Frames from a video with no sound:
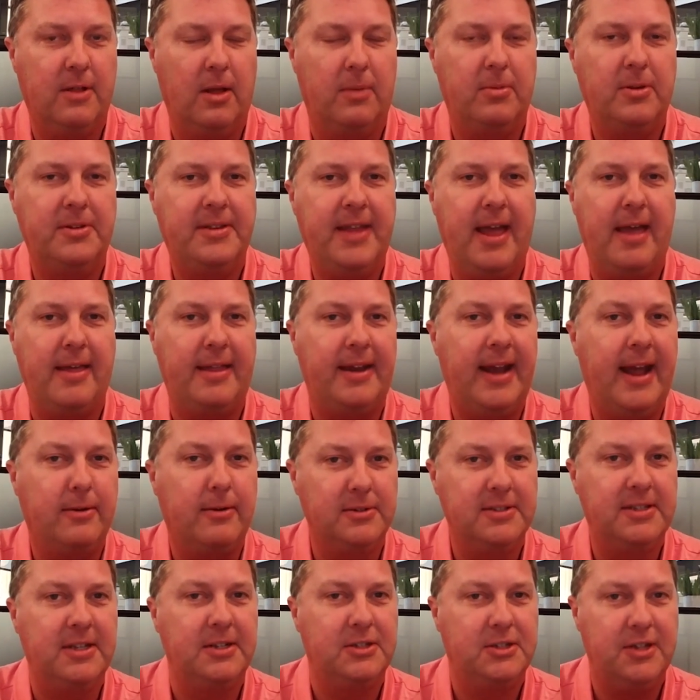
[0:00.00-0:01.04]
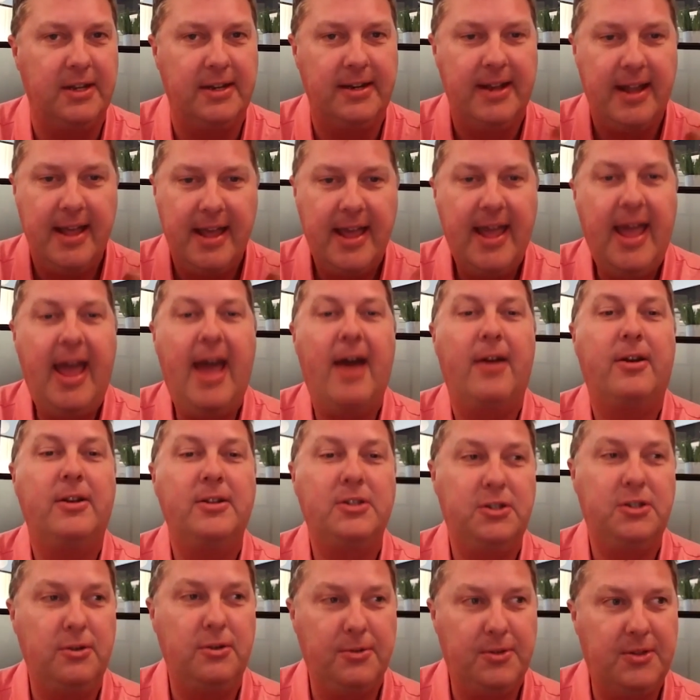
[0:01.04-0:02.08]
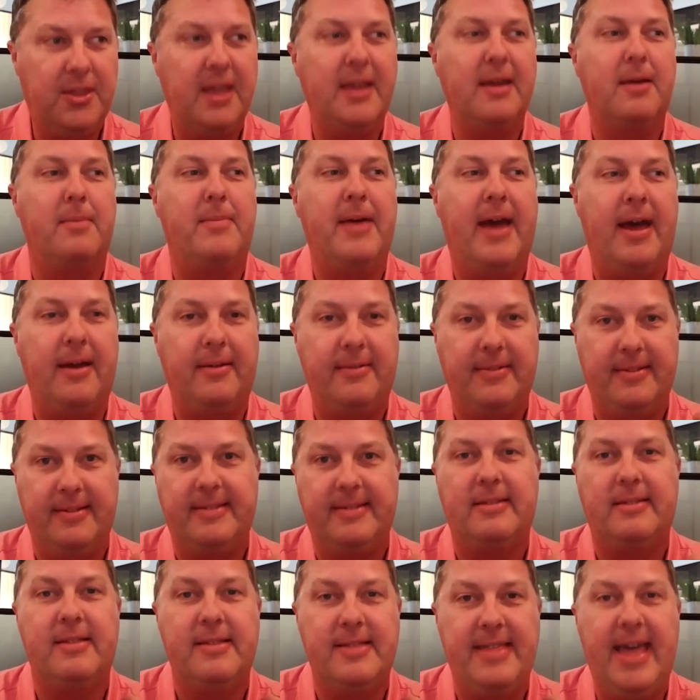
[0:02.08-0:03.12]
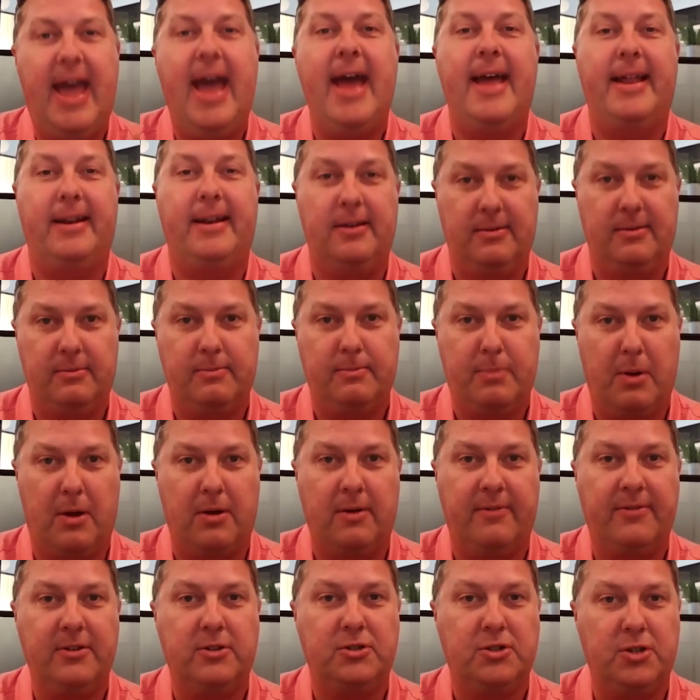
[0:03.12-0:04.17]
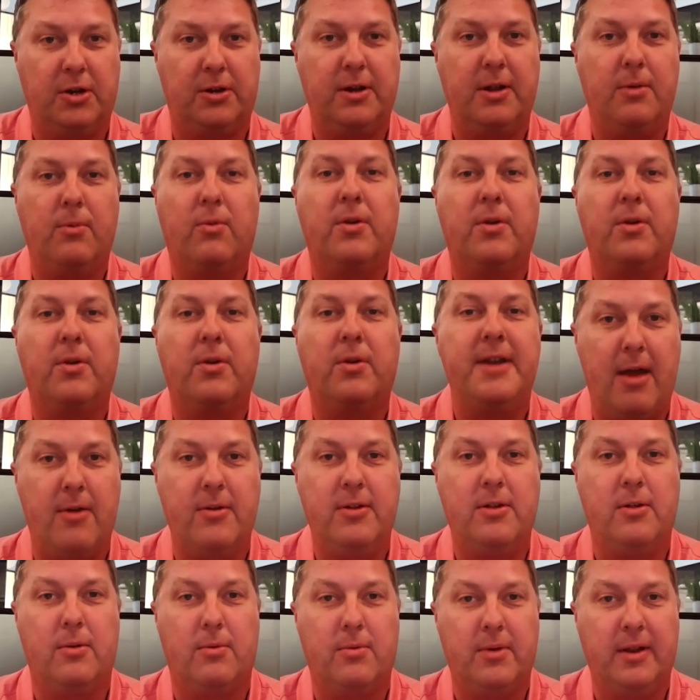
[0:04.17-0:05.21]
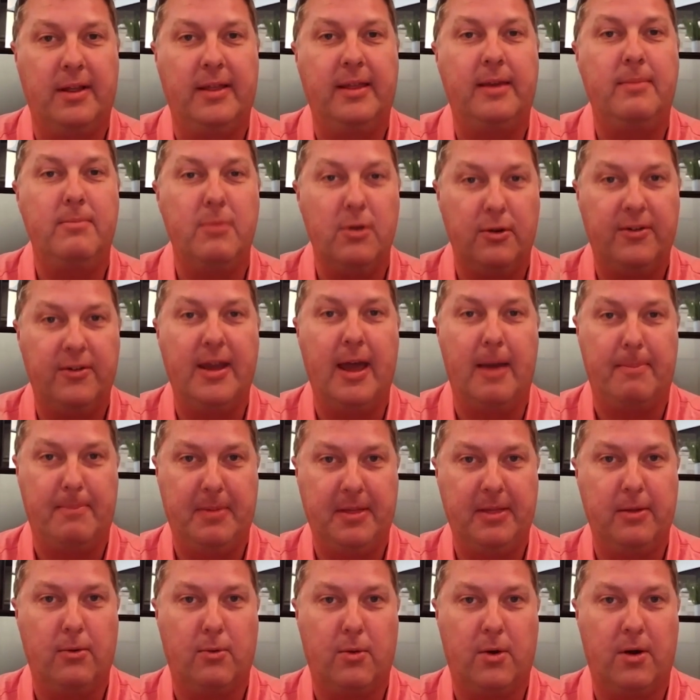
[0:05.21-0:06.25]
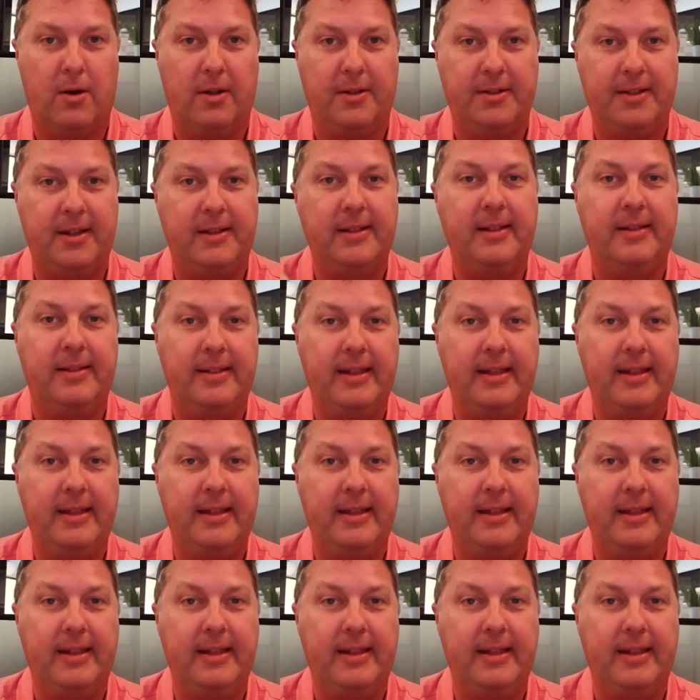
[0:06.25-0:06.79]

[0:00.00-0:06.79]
Global Talent Acquisition. How did you think about that part of your journey where now you're really moving up in the world and